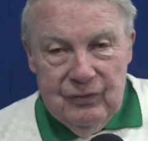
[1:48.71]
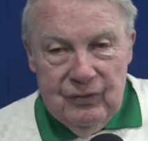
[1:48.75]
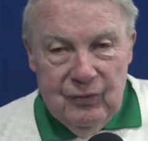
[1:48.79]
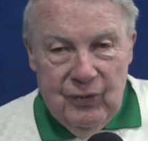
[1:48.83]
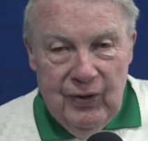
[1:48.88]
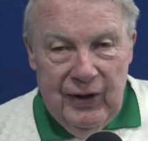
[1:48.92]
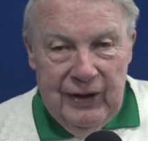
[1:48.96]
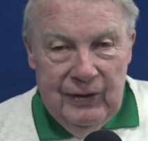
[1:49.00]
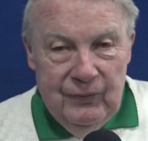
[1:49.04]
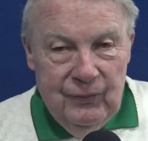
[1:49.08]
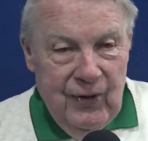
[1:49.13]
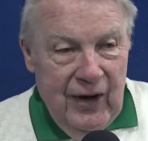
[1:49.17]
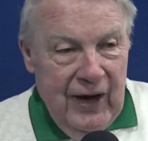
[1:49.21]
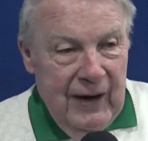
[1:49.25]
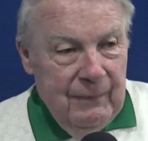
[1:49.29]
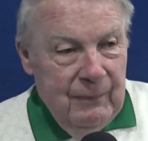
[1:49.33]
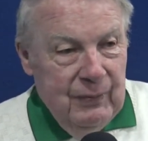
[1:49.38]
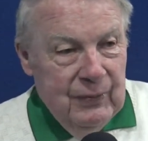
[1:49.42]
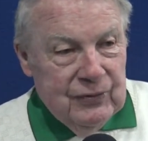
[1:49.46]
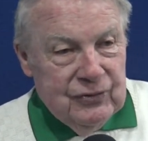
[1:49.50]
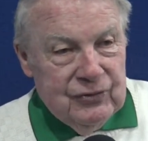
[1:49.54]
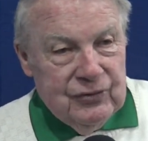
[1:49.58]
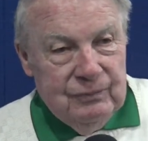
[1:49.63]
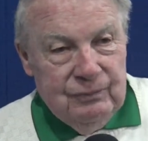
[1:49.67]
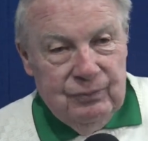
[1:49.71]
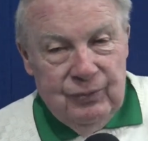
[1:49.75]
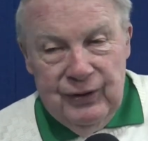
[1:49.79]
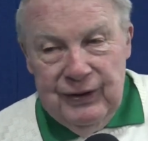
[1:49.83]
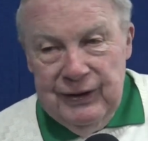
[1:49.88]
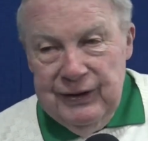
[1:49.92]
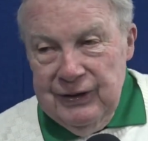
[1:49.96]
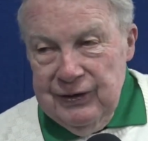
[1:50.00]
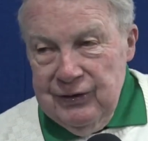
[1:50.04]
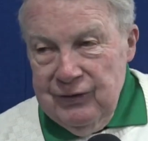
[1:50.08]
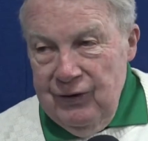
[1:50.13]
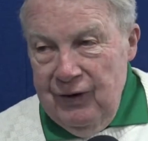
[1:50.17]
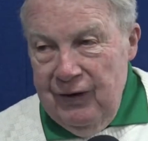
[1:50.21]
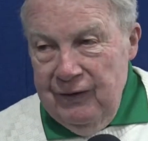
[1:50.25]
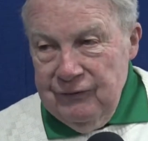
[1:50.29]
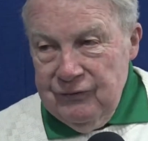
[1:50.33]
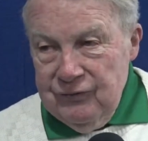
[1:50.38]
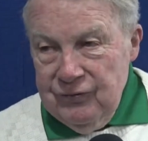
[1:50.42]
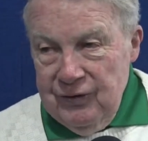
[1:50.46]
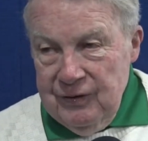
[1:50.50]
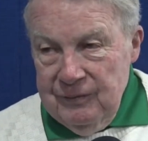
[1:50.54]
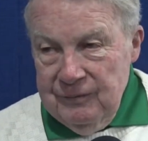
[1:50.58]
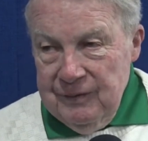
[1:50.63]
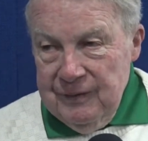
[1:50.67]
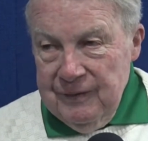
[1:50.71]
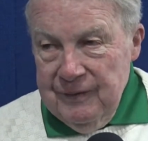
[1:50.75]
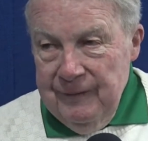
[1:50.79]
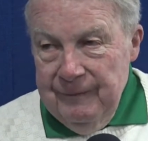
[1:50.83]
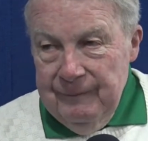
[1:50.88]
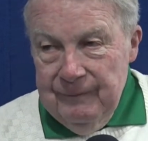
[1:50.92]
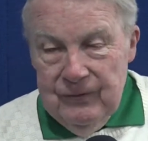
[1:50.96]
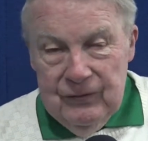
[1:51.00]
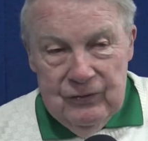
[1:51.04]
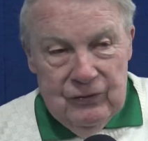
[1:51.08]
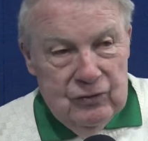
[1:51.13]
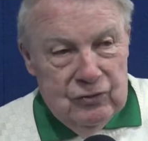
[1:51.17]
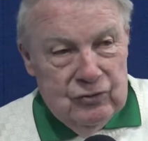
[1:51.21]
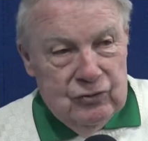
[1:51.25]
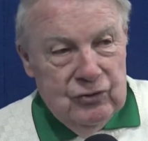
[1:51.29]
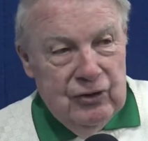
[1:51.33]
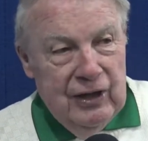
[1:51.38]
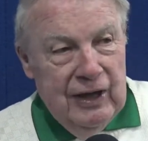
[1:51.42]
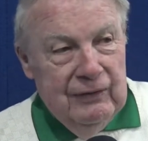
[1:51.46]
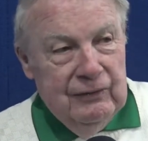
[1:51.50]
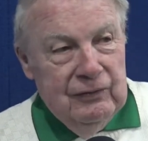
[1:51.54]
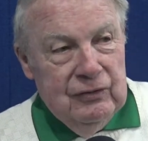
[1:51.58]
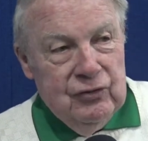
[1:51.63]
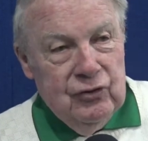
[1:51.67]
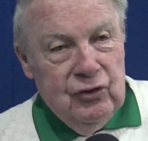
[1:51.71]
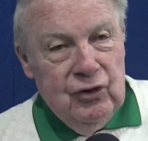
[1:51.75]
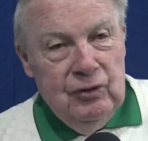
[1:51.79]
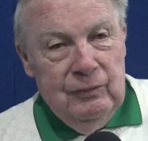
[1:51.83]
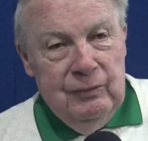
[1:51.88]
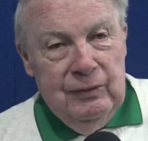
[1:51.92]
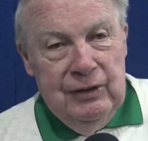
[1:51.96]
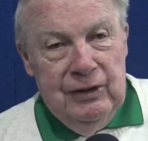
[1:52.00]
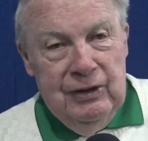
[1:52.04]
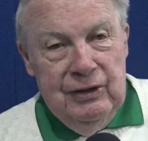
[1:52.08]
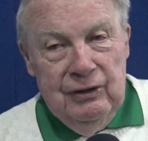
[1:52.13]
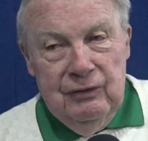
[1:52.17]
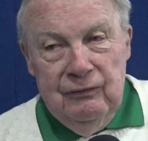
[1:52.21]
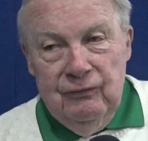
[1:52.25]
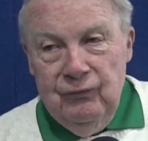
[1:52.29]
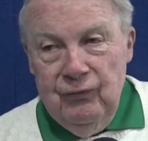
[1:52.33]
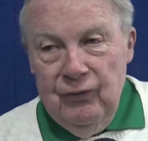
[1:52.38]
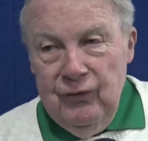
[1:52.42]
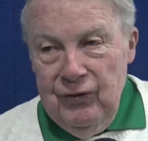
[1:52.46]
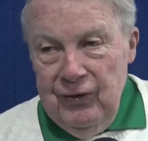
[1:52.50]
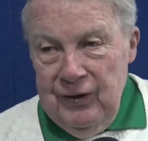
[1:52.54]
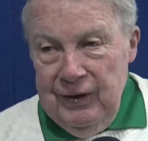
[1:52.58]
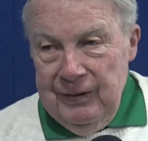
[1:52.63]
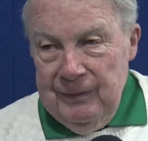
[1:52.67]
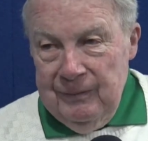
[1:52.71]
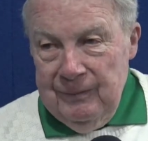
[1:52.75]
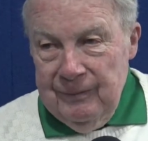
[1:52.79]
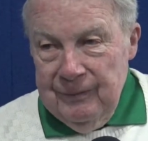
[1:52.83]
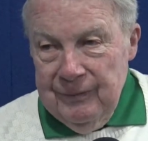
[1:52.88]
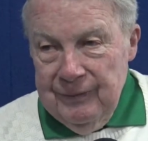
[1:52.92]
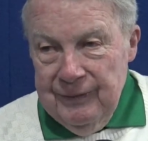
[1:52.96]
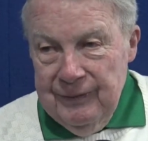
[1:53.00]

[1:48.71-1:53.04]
Grand Rapids to play in a golf tournament. You should have a tournament here for them.